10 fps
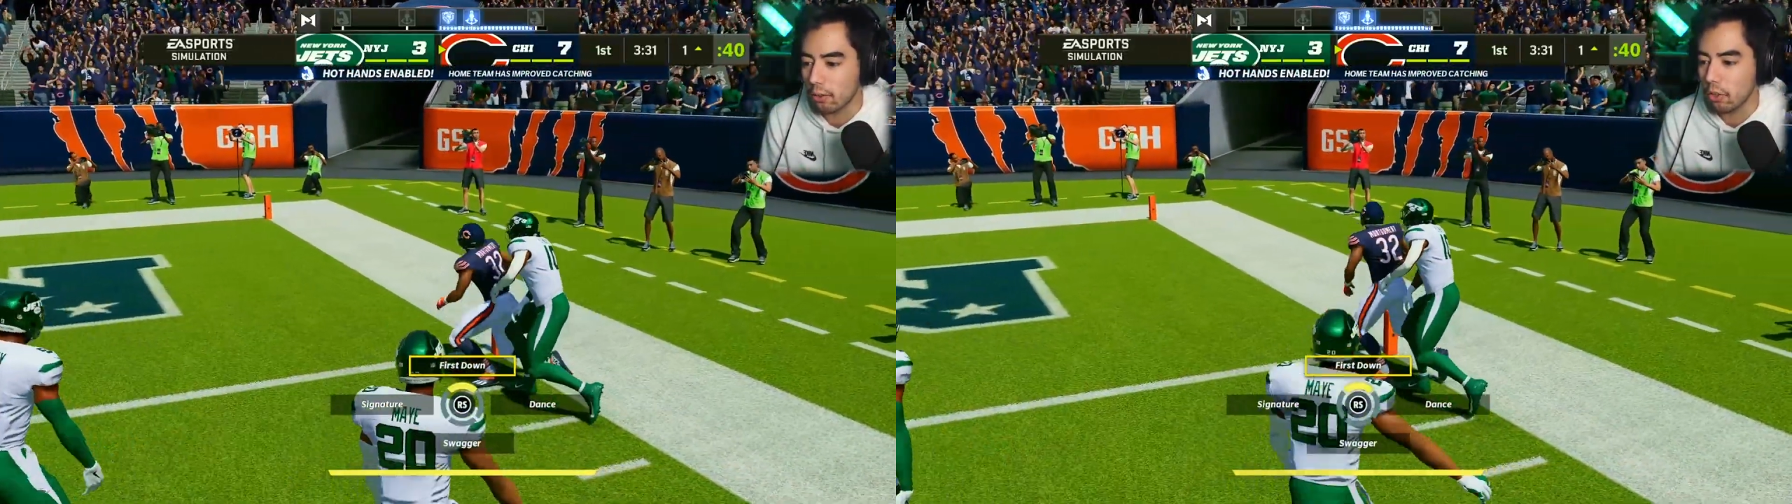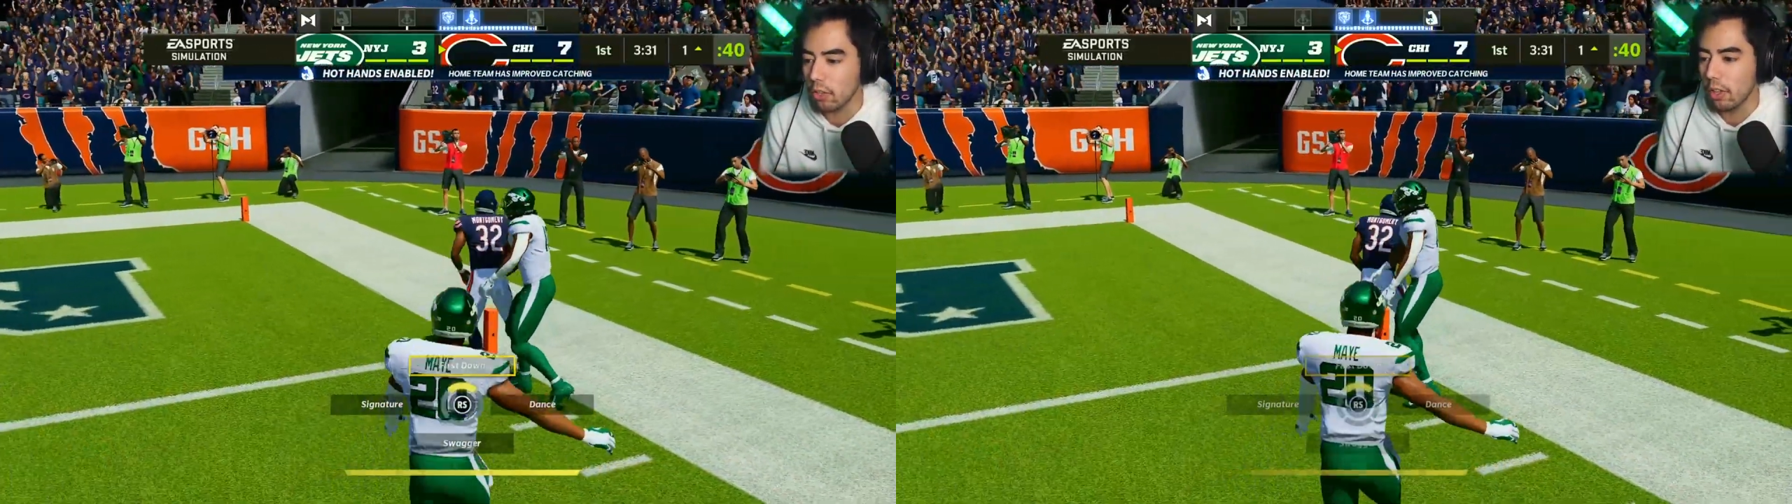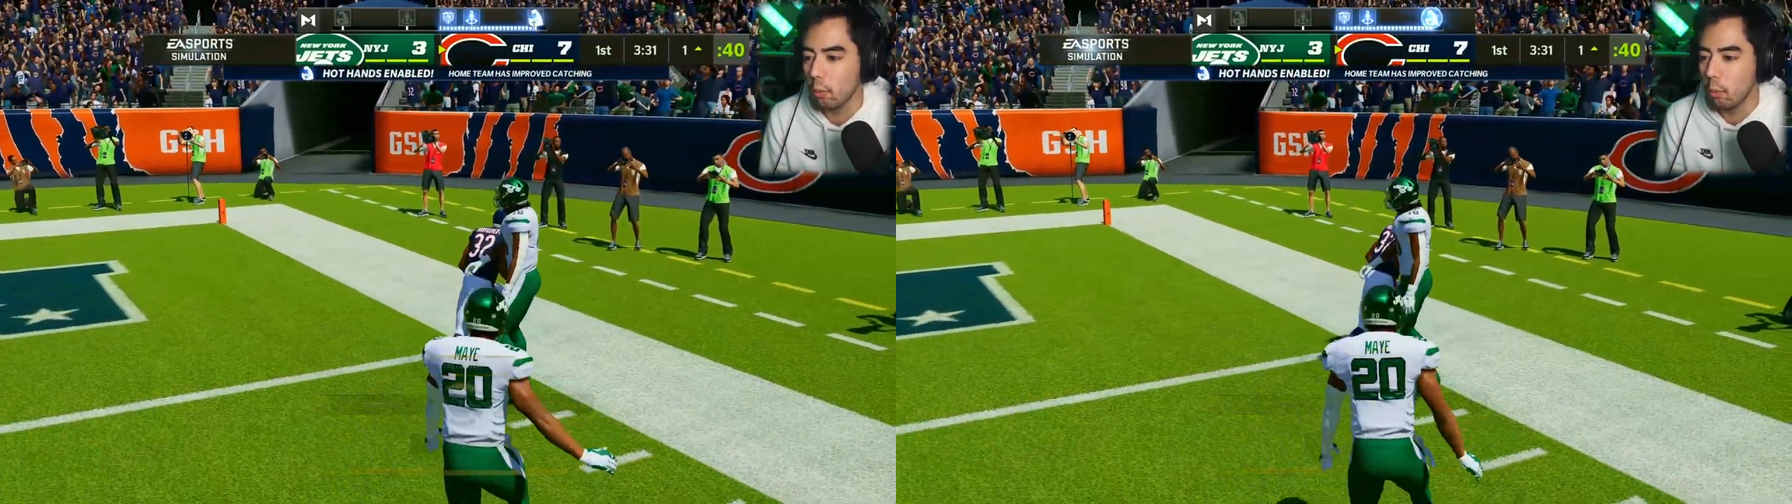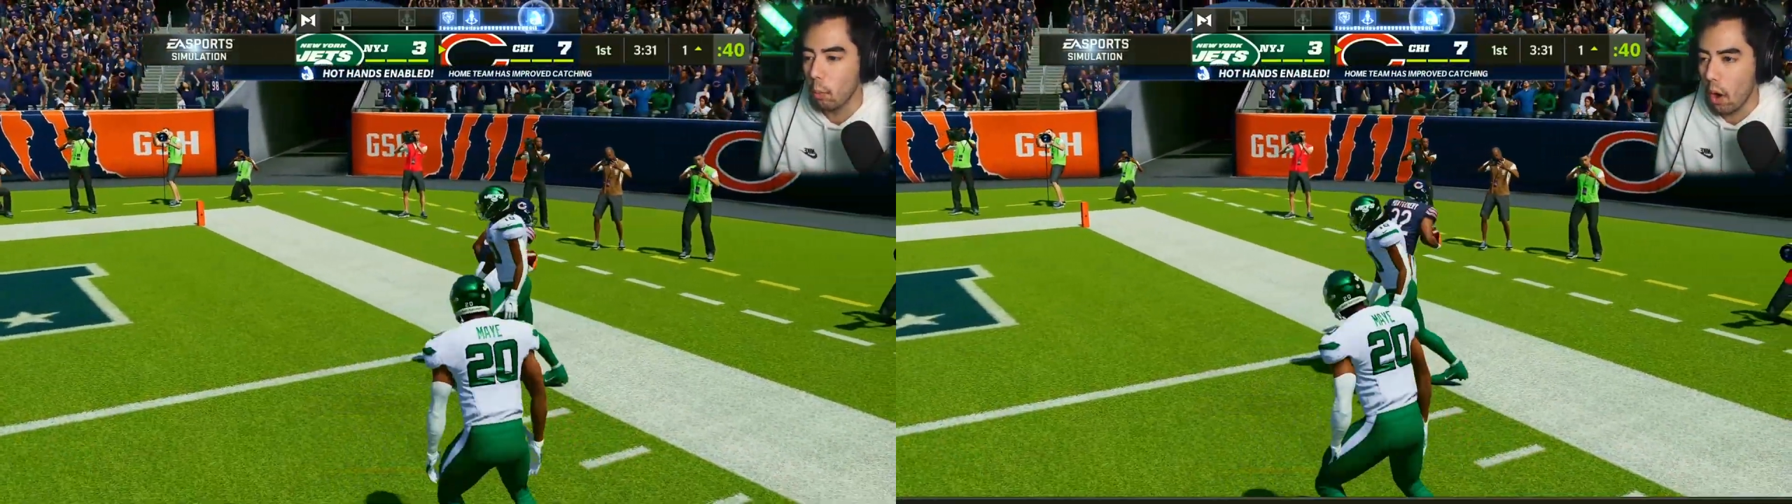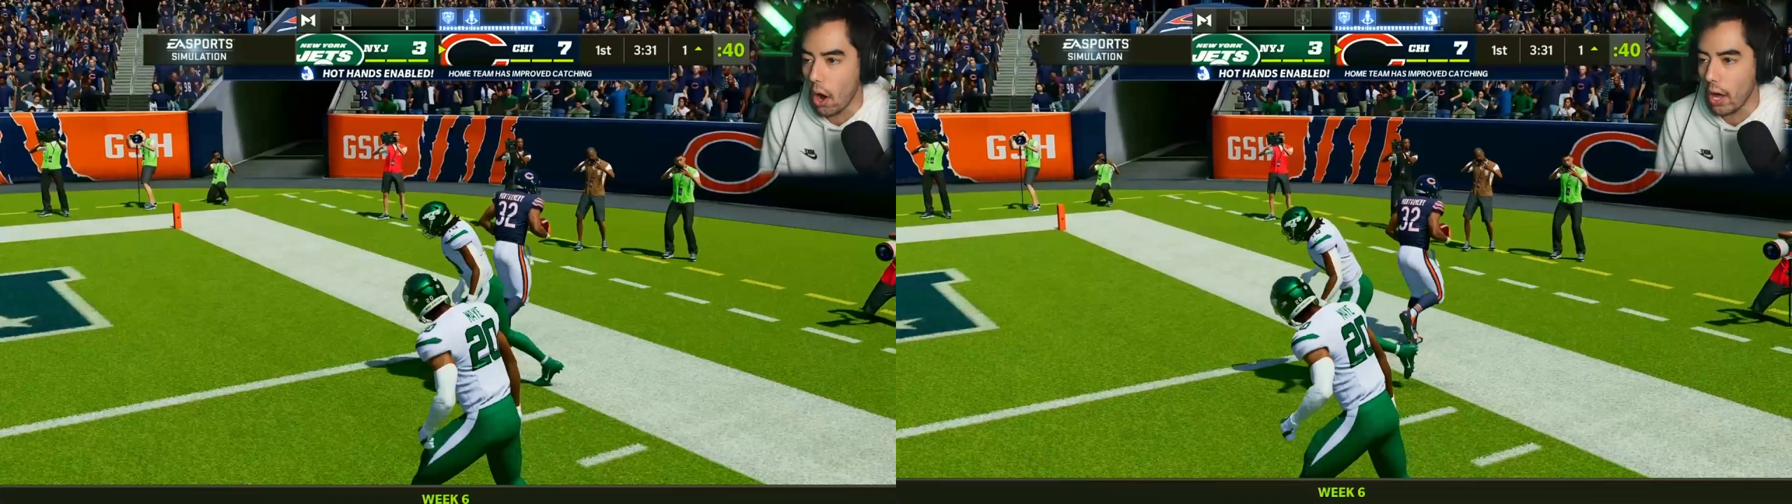to the
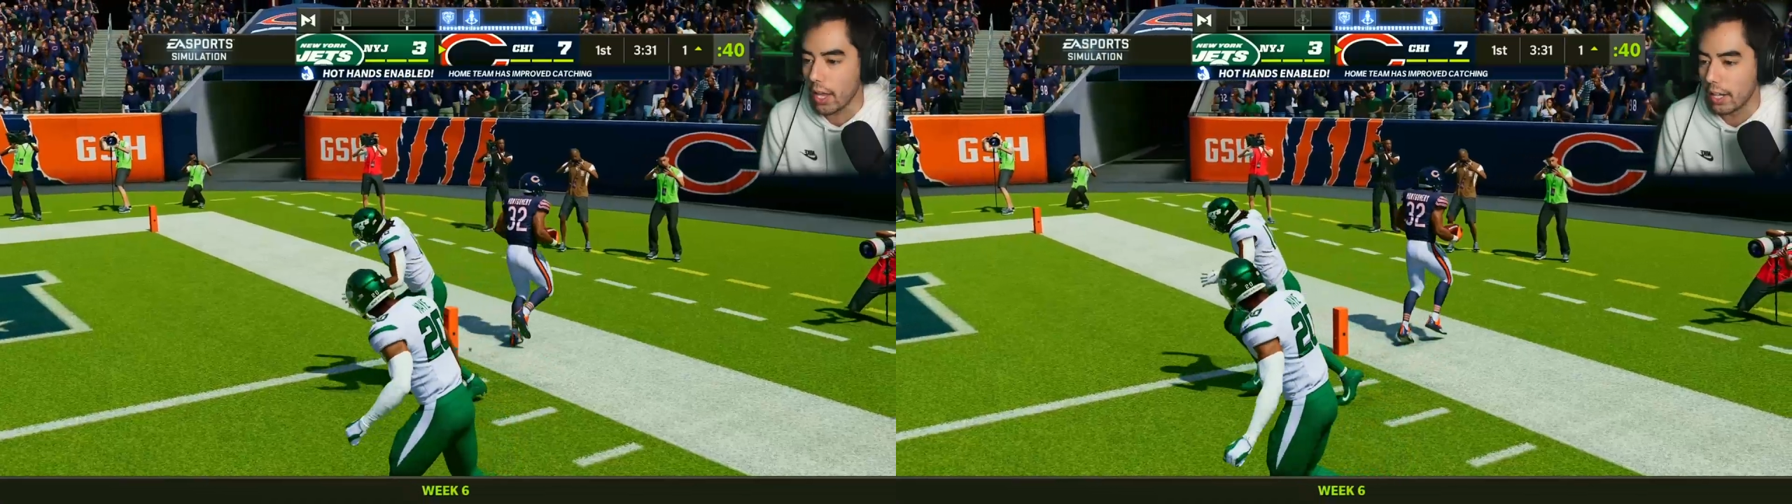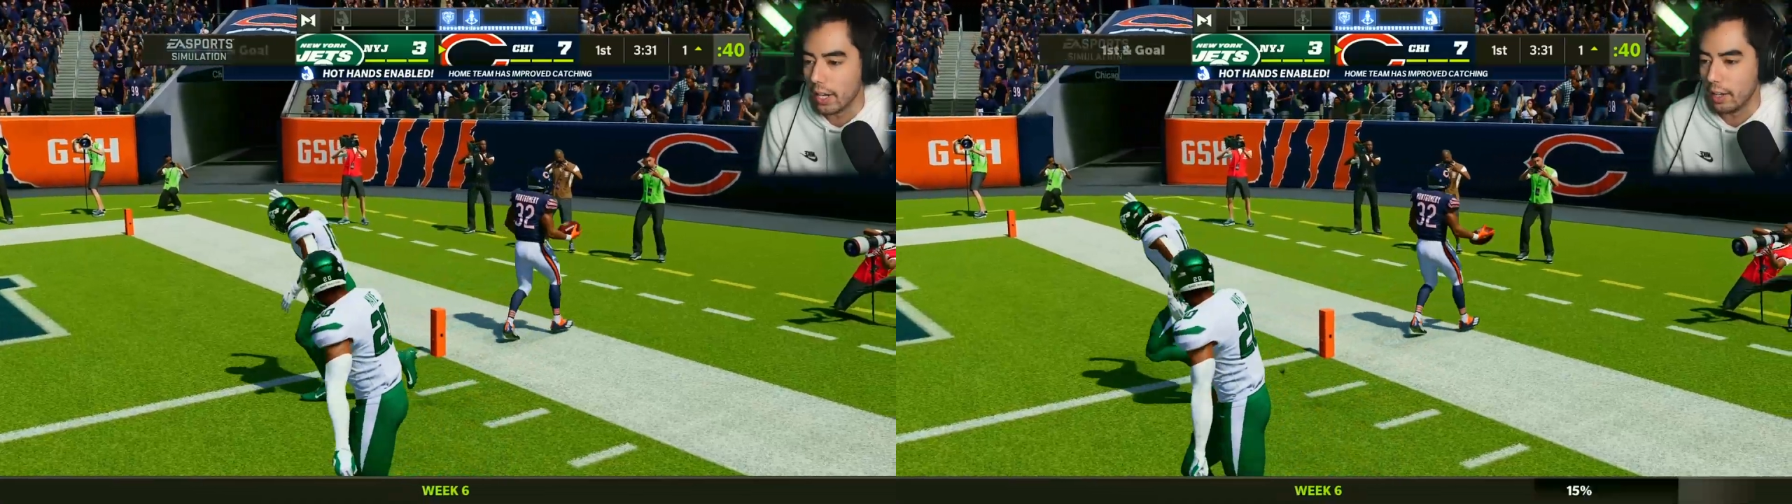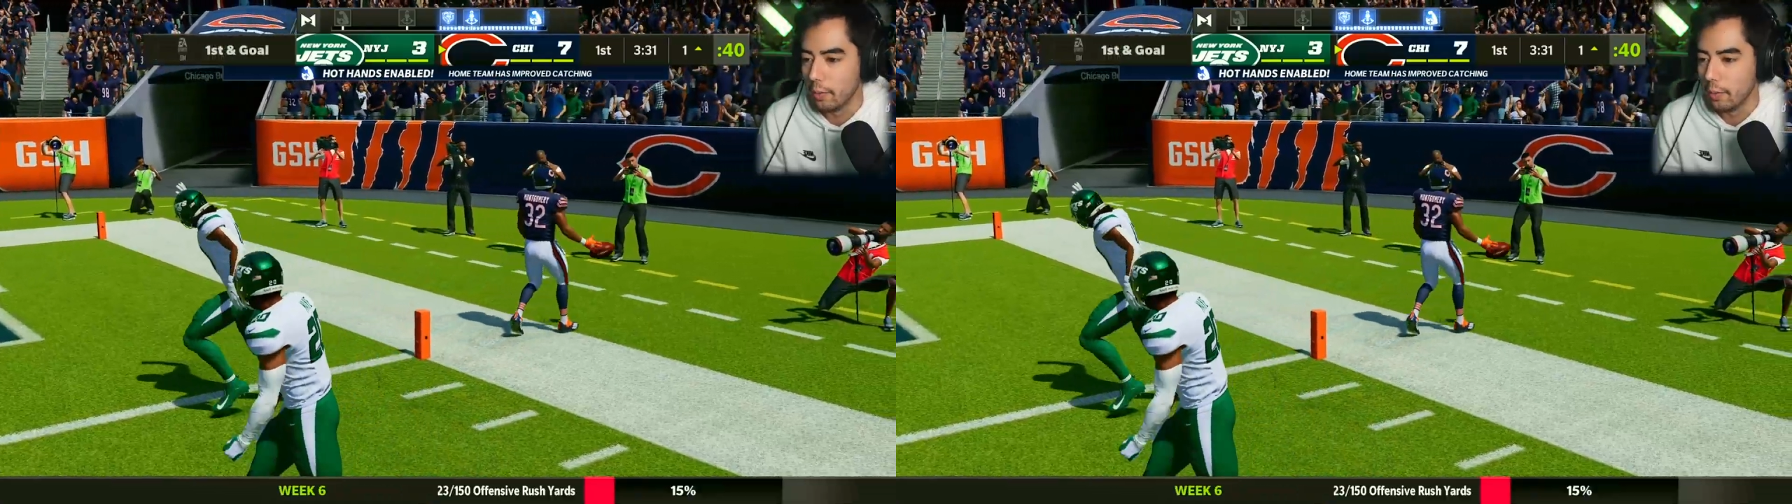1.